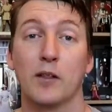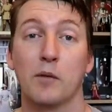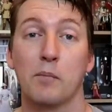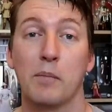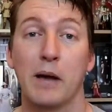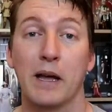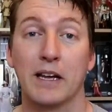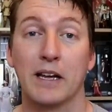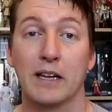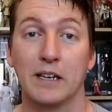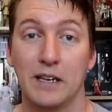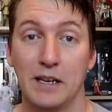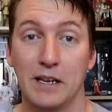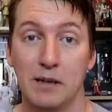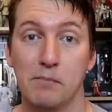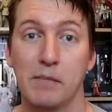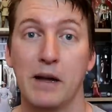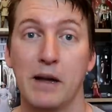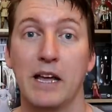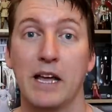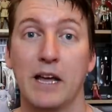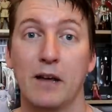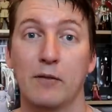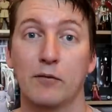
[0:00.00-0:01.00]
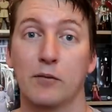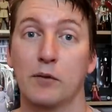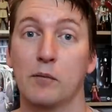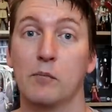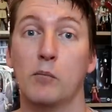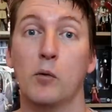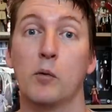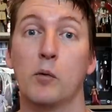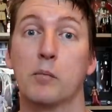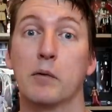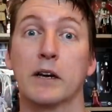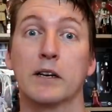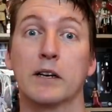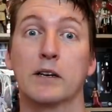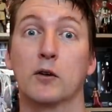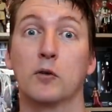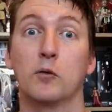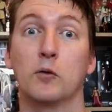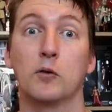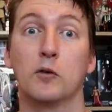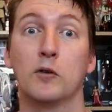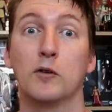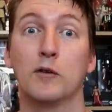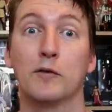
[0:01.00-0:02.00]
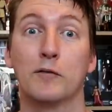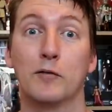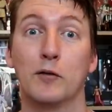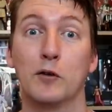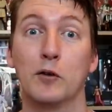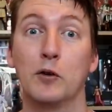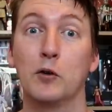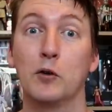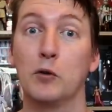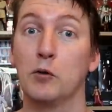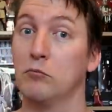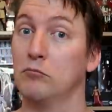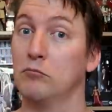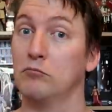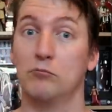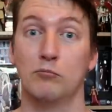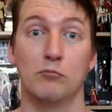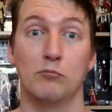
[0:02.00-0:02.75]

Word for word: the packet, it may have some more practical use for you.